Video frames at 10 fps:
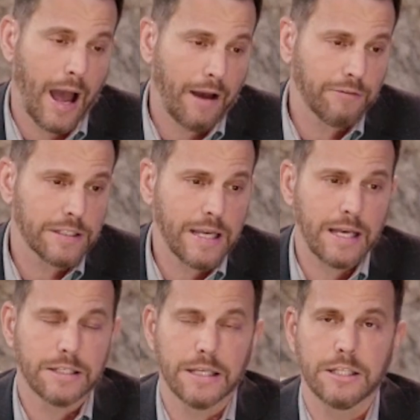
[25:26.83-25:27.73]
I have to
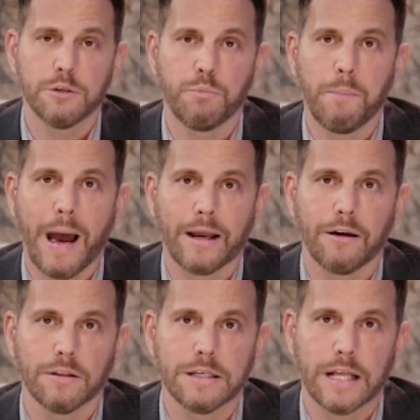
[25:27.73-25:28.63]
say, since he's been back
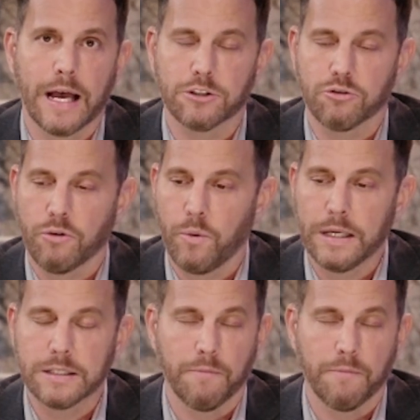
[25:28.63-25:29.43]
here these last 3 weeks,